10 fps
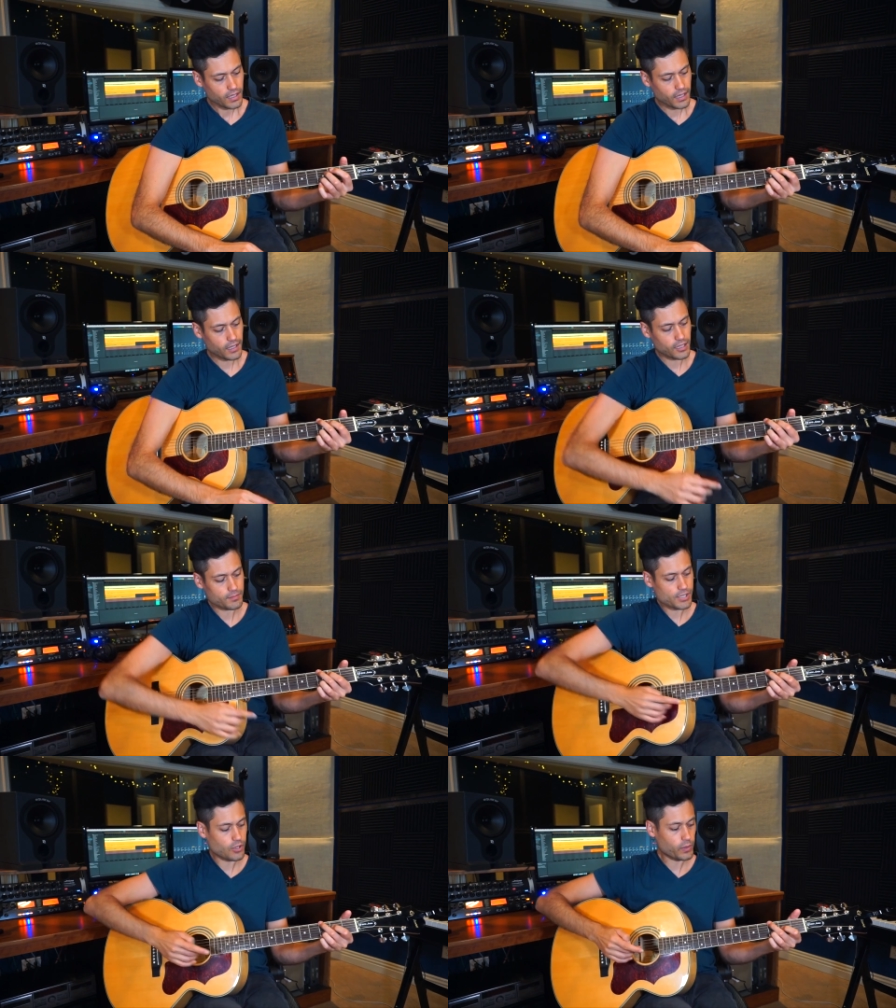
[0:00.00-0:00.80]

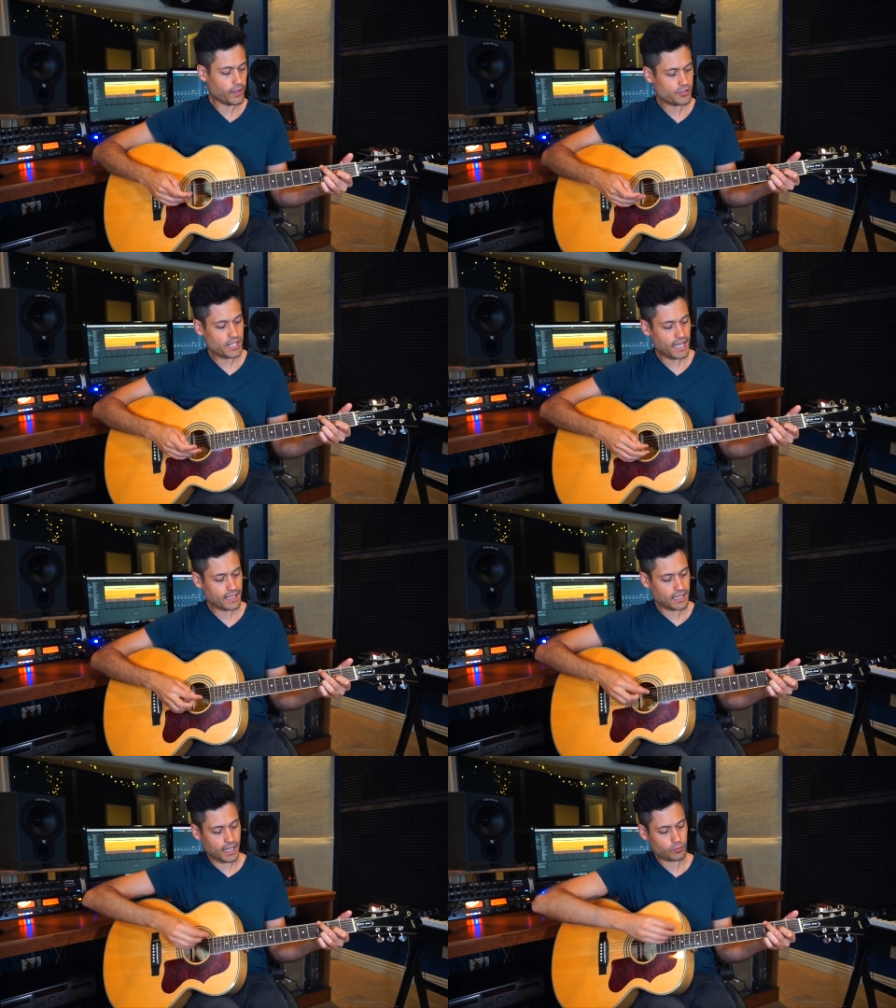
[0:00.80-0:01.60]
So we have G add
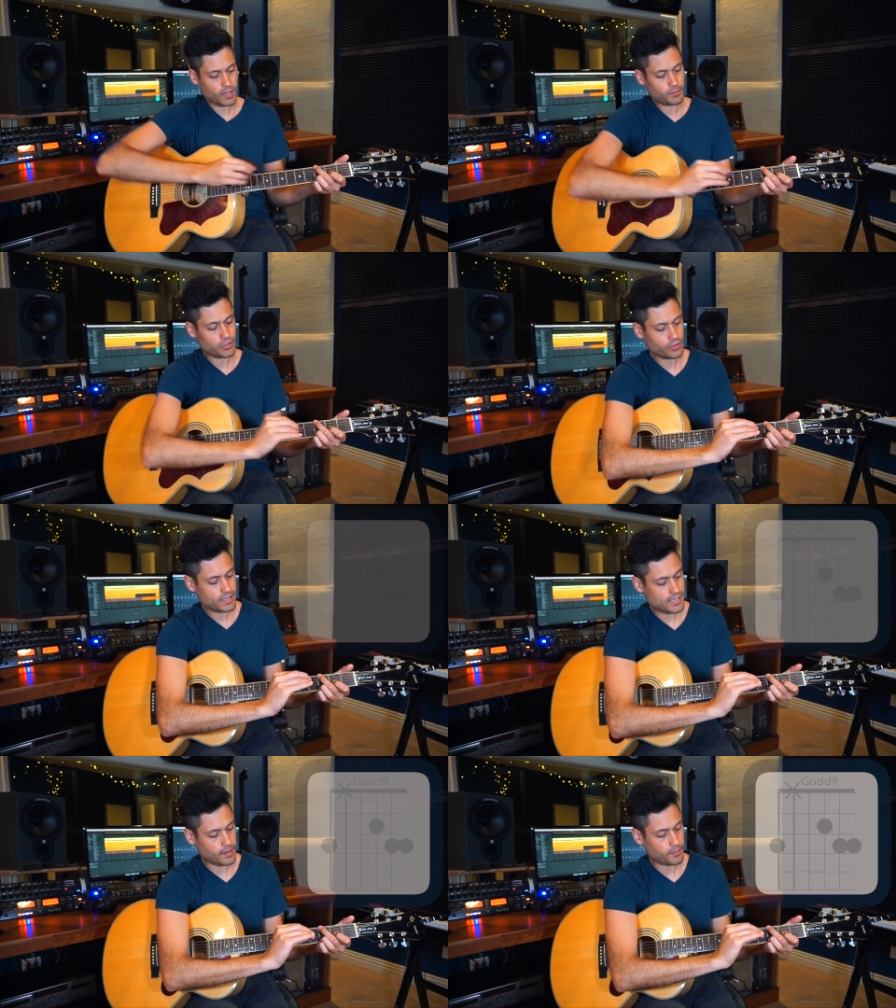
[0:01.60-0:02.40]
9. What I'm doing
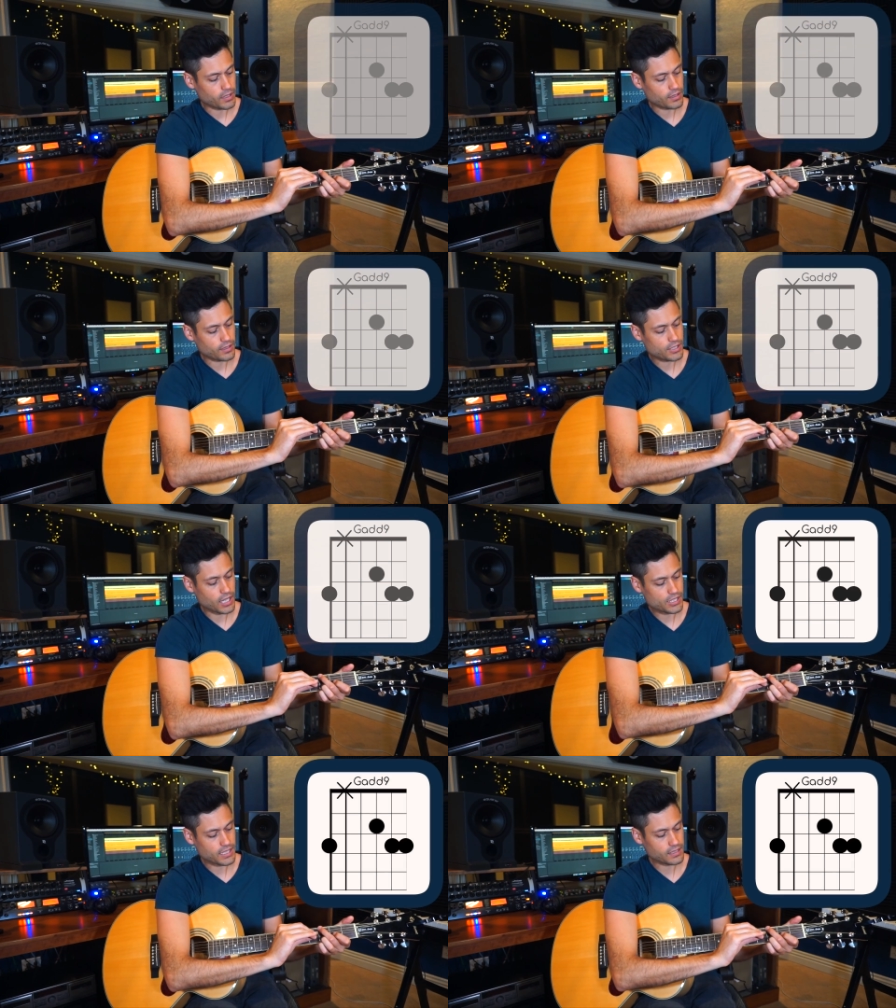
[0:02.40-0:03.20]
is I'm
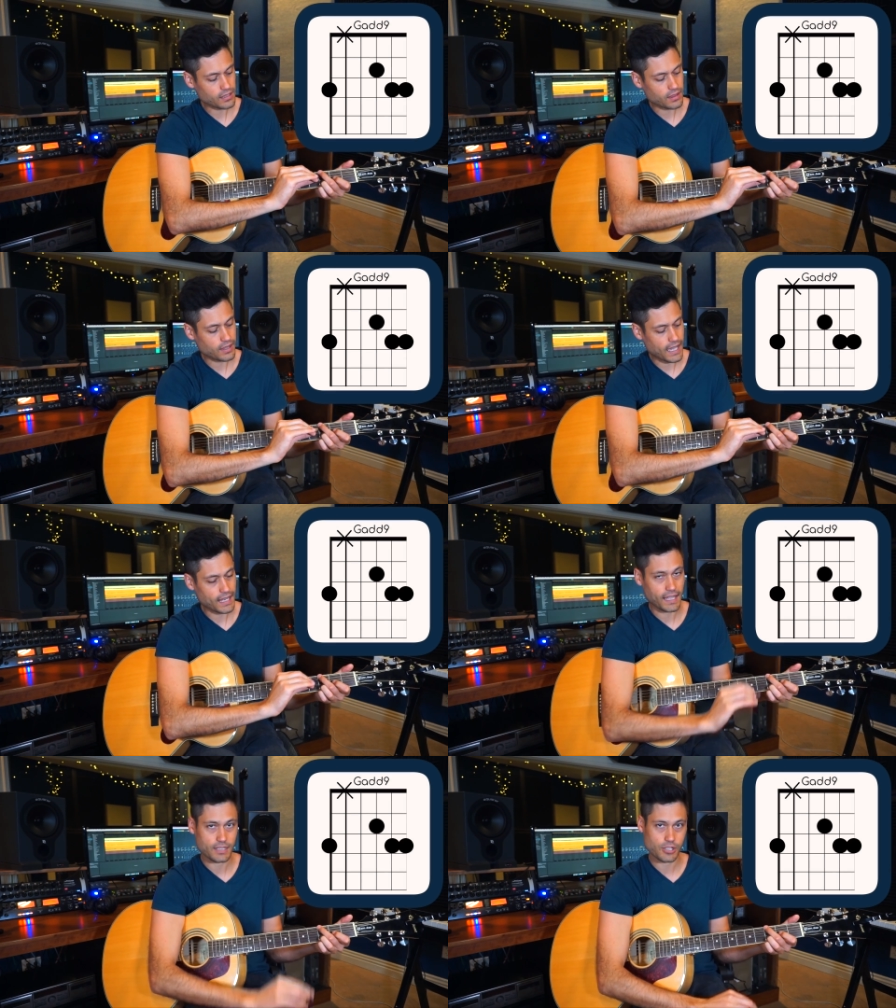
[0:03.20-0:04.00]
touching
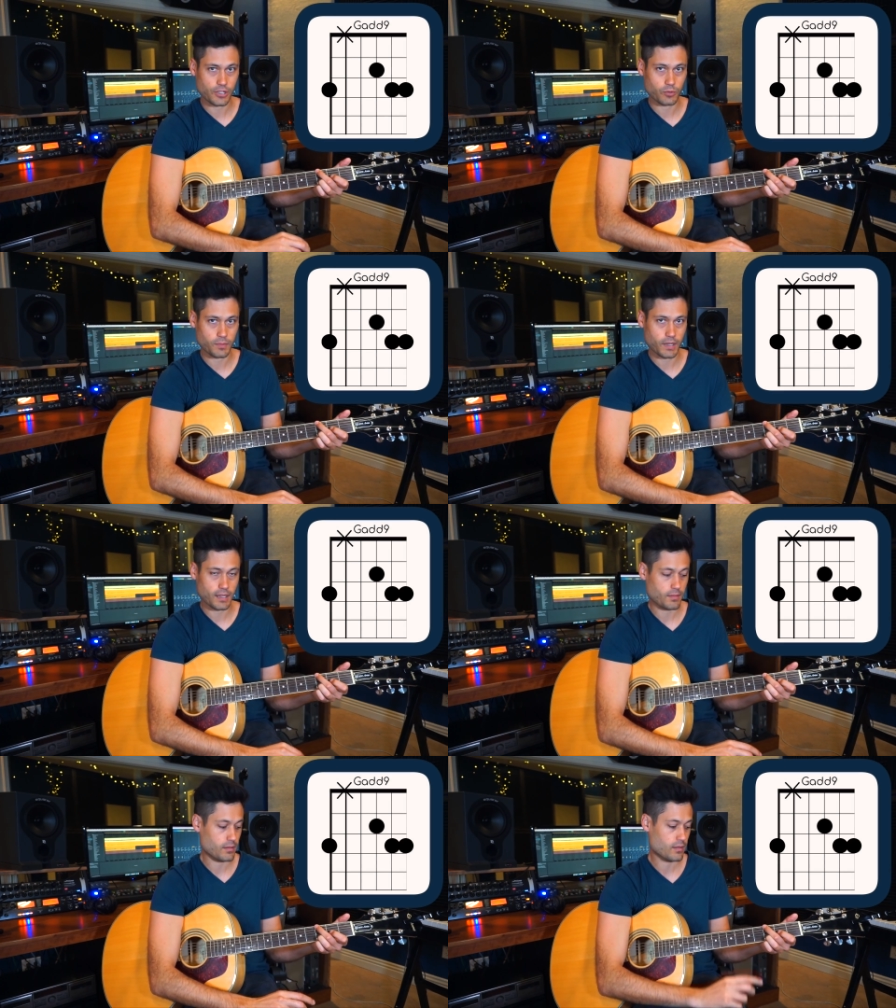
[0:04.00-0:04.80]
that A string with
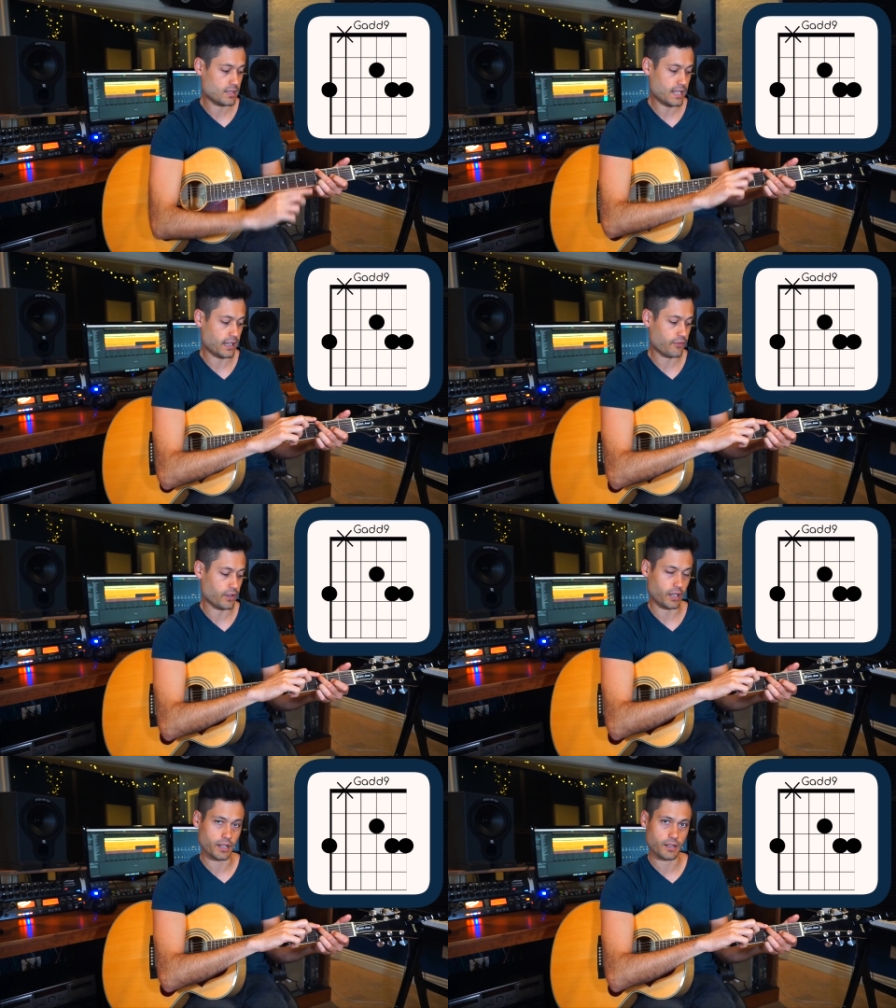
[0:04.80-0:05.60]
my second
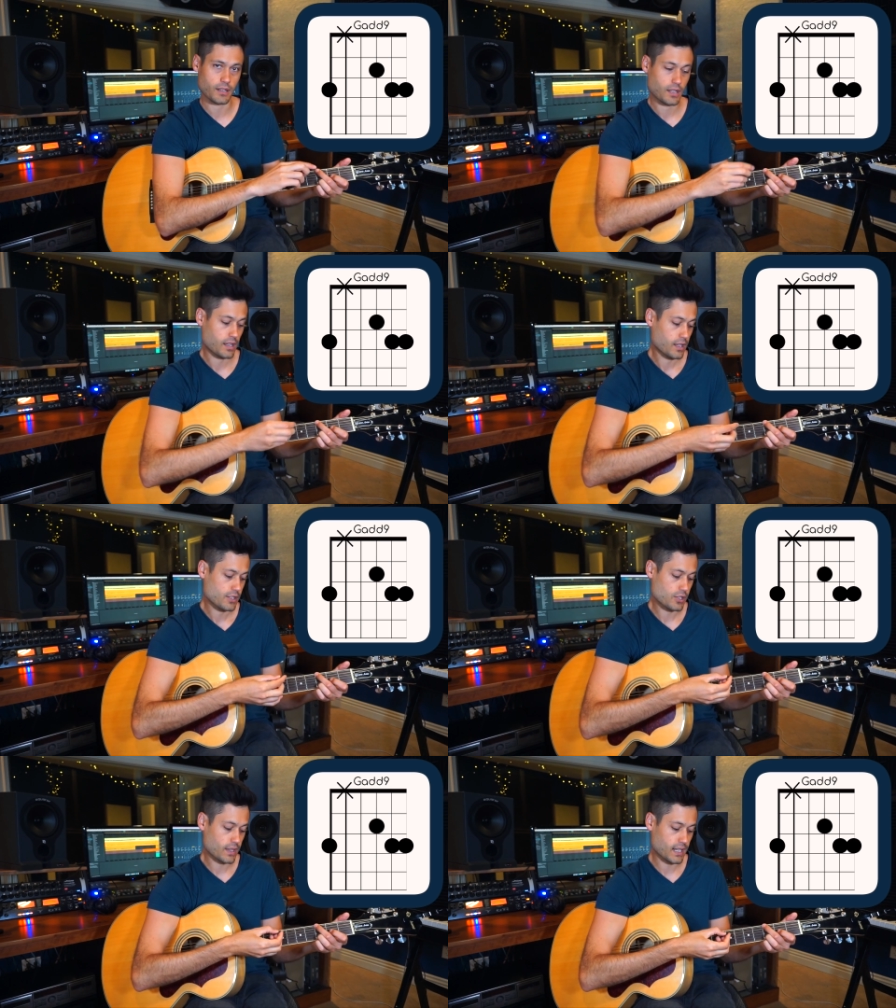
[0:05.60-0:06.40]
finger
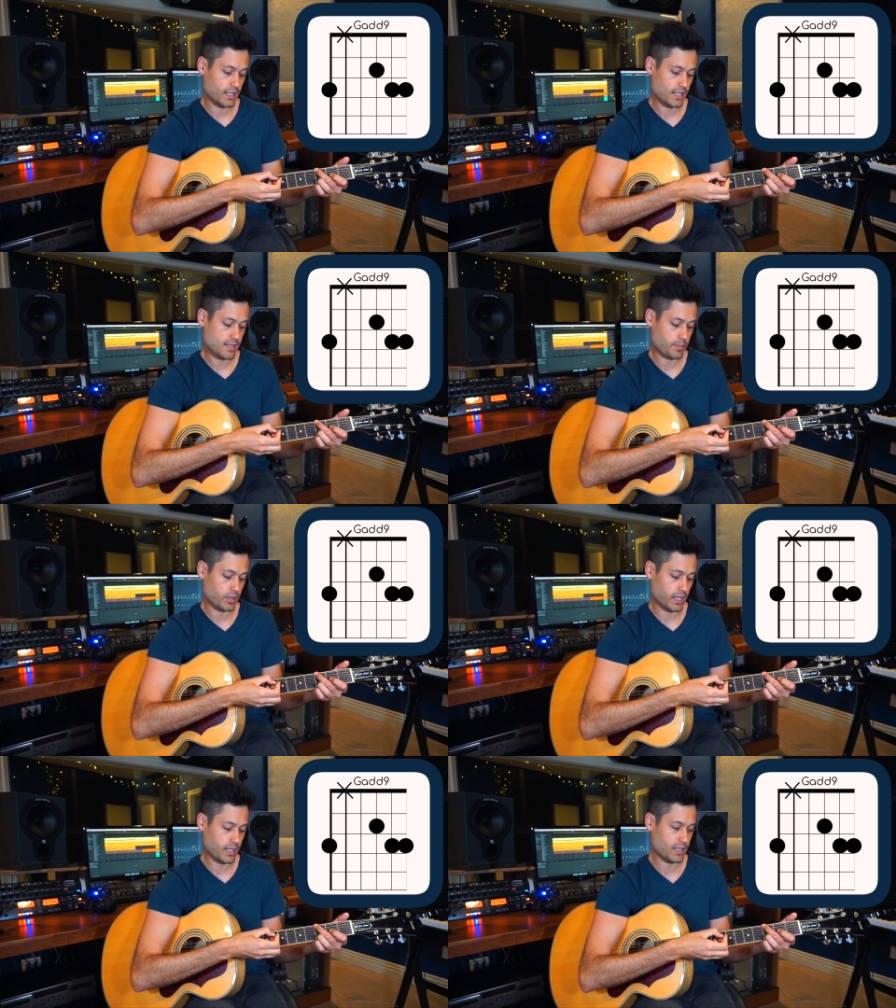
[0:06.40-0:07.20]
so that it doesn't
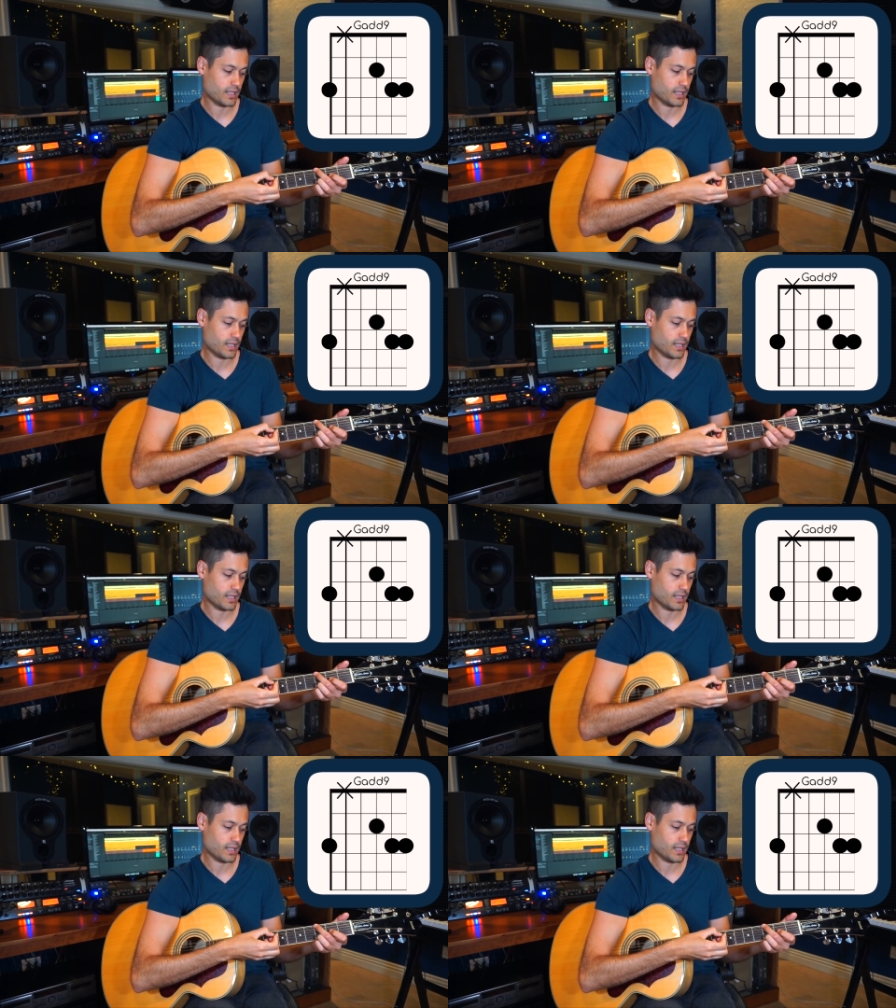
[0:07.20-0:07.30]
play.